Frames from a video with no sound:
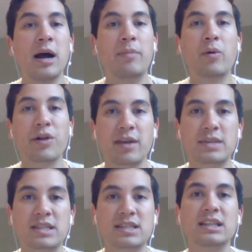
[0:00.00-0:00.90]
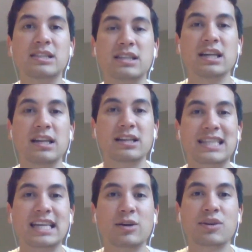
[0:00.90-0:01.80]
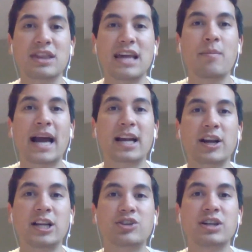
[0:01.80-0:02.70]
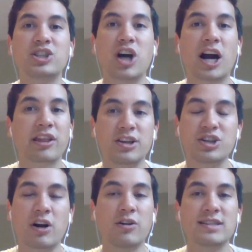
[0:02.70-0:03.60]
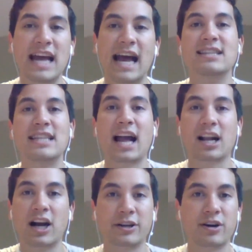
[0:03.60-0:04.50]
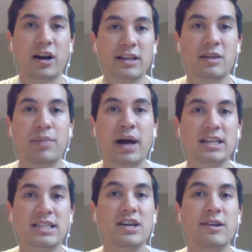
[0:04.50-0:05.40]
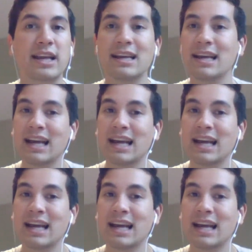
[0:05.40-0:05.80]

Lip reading: But with him still dealing with that minor injury, Jonathan Jones as that gunner on the punt unit,